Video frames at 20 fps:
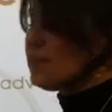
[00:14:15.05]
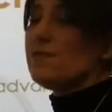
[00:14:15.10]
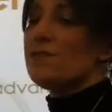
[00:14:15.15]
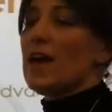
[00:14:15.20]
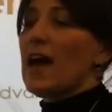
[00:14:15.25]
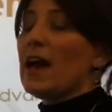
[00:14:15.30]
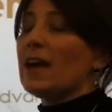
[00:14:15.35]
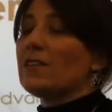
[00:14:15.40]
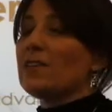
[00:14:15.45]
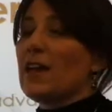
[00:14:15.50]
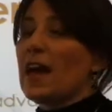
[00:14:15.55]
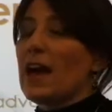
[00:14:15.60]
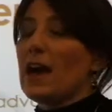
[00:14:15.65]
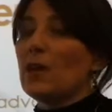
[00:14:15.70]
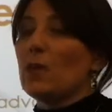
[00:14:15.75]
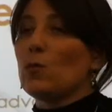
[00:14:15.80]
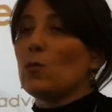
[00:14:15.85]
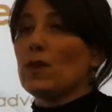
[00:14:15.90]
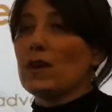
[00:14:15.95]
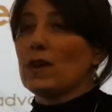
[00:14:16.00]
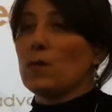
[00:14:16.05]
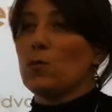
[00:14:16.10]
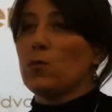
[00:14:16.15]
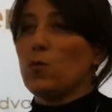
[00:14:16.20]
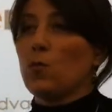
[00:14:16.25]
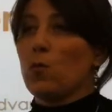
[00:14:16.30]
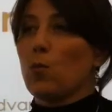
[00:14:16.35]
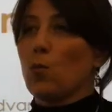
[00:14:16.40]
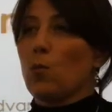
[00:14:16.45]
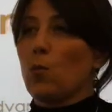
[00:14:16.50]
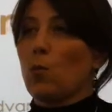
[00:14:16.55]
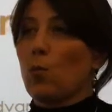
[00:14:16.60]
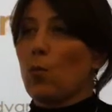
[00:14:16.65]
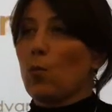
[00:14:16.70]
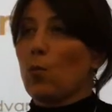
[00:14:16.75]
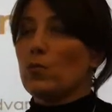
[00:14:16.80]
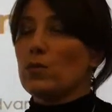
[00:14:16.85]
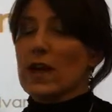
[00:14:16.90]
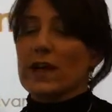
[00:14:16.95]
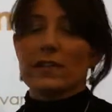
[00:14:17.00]
the fact that
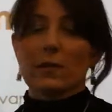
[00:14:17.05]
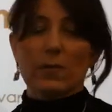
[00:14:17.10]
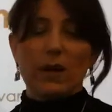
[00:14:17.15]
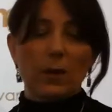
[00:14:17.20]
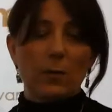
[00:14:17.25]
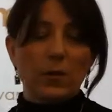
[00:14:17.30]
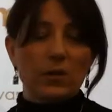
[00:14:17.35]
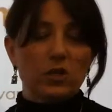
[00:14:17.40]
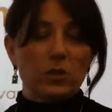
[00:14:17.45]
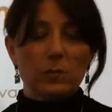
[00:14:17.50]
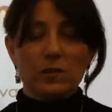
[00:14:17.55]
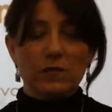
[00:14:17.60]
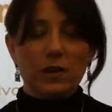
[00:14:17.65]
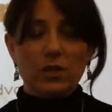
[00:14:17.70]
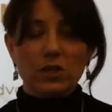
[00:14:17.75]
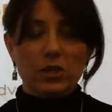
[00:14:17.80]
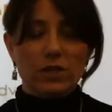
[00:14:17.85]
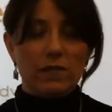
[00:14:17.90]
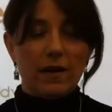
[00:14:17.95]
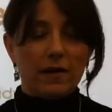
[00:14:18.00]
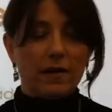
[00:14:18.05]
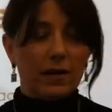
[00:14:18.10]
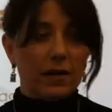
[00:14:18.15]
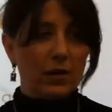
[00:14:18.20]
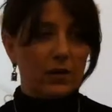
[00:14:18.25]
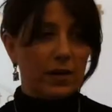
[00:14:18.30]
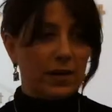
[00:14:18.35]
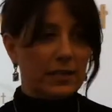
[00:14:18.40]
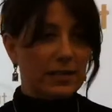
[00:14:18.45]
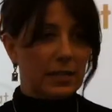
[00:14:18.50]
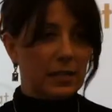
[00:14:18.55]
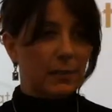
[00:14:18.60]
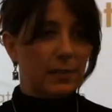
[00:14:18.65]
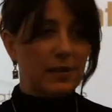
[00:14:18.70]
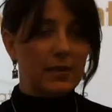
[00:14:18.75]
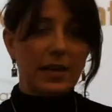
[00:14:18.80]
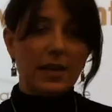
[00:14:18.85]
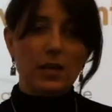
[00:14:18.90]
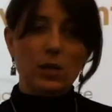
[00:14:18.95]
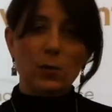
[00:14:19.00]
not that I want you to be rushing around like crazy,
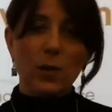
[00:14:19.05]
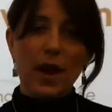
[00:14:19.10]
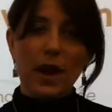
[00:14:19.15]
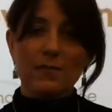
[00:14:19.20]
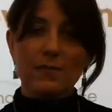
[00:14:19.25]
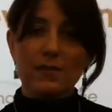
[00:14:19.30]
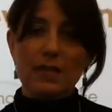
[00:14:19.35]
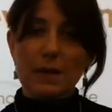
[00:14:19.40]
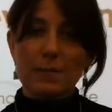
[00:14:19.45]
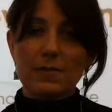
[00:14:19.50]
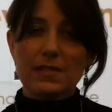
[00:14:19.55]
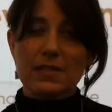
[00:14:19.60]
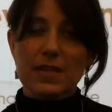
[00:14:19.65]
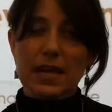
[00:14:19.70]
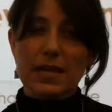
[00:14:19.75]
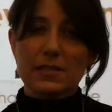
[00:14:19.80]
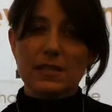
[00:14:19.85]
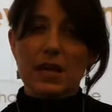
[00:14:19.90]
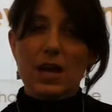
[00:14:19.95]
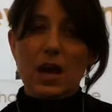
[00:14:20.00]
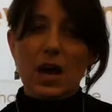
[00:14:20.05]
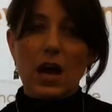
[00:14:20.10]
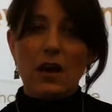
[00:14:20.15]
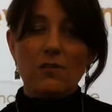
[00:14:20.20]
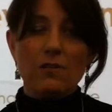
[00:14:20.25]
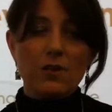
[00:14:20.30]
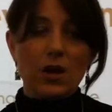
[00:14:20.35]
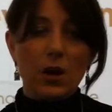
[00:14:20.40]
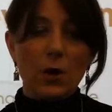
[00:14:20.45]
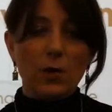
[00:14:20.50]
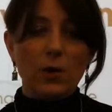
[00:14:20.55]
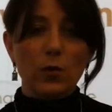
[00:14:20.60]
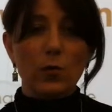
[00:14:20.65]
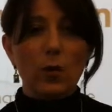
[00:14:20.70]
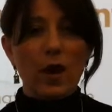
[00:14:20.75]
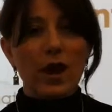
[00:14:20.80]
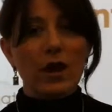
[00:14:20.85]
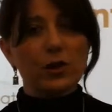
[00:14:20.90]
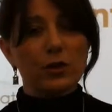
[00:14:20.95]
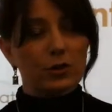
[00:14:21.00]
but that you have some sense of knowing
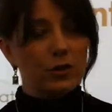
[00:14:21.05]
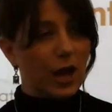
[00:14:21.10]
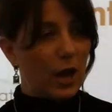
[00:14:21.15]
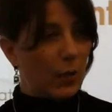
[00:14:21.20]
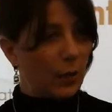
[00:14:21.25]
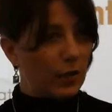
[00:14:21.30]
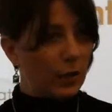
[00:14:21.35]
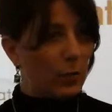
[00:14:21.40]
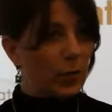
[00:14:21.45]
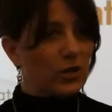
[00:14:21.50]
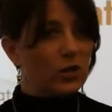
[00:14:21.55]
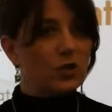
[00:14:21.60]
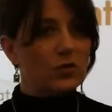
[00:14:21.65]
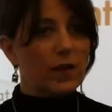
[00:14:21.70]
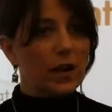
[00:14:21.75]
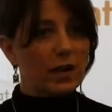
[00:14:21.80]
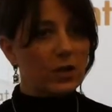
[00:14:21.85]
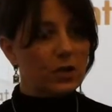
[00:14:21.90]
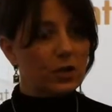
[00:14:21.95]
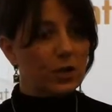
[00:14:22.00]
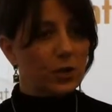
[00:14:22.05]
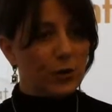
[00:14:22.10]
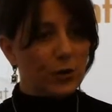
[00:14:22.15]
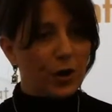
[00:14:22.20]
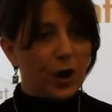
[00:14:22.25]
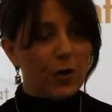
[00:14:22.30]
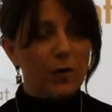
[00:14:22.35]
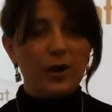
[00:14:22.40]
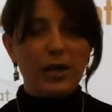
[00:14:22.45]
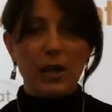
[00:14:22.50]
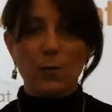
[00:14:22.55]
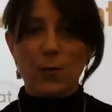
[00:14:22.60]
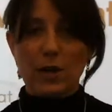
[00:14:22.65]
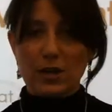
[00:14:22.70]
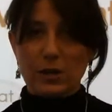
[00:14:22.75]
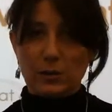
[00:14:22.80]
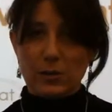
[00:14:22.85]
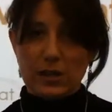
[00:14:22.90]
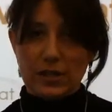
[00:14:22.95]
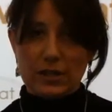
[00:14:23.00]
where you're going, what direction you're going, and
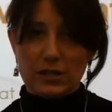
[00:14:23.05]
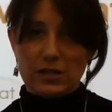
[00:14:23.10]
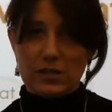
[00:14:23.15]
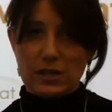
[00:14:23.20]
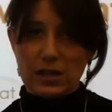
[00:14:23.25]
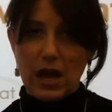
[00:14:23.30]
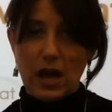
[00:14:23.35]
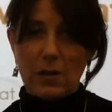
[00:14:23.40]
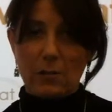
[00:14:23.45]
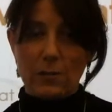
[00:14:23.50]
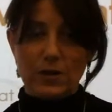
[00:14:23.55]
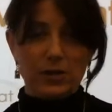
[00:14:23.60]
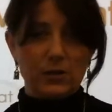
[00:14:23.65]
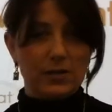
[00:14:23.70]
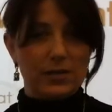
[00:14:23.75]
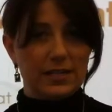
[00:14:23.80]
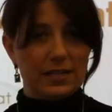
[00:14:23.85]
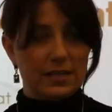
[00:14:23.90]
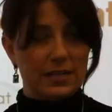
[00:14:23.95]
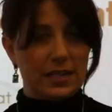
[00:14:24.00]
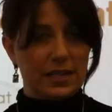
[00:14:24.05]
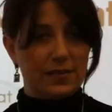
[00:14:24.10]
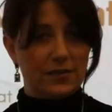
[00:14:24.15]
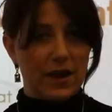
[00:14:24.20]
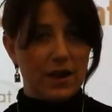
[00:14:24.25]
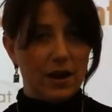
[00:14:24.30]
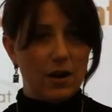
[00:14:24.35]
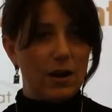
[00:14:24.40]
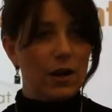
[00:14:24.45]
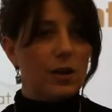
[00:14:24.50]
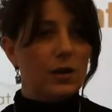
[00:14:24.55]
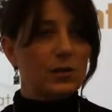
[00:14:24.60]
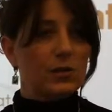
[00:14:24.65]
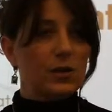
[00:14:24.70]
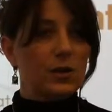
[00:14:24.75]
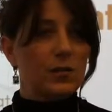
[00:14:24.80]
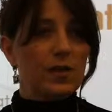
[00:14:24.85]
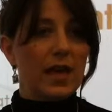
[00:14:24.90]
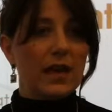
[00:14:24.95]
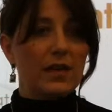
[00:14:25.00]
when you need to get there.
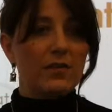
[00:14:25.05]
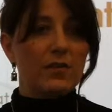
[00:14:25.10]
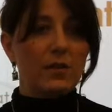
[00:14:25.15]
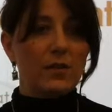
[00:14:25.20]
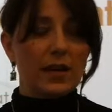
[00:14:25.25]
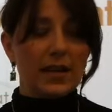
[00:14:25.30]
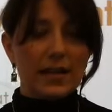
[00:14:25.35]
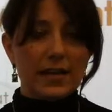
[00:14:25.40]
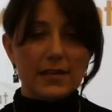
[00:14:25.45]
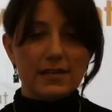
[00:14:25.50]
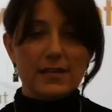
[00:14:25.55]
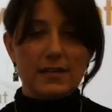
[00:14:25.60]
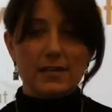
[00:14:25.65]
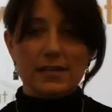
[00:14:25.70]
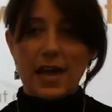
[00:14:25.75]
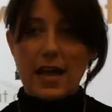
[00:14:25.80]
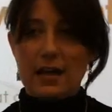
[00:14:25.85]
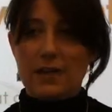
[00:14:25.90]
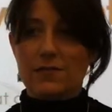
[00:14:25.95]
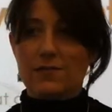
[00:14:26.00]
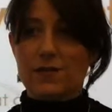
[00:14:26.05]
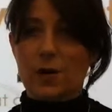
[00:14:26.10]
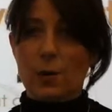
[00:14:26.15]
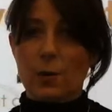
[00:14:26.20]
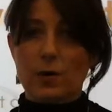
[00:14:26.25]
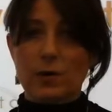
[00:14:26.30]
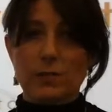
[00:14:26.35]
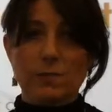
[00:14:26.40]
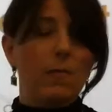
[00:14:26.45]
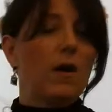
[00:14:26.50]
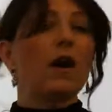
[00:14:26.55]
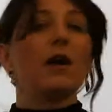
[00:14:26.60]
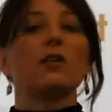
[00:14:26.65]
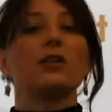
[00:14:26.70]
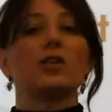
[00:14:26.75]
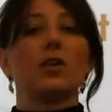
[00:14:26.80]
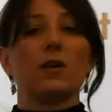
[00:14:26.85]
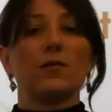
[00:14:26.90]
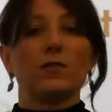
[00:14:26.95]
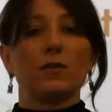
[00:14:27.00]
So that there is this kind of forward
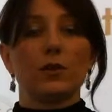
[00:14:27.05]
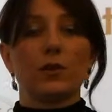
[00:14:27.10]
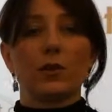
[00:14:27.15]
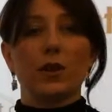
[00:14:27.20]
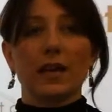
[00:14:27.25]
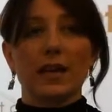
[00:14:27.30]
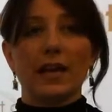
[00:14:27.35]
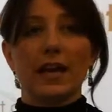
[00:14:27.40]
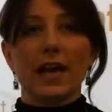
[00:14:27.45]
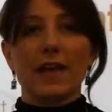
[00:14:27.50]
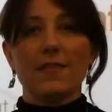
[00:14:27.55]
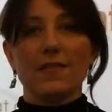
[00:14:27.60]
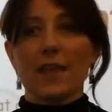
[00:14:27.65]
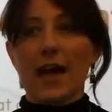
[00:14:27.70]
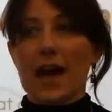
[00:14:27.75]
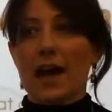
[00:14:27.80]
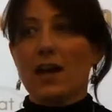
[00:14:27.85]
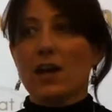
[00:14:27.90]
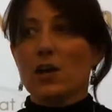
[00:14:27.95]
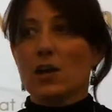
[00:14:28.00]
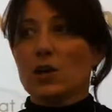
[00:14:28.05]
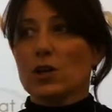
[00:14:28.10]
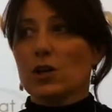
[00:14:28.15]
march of learning, and that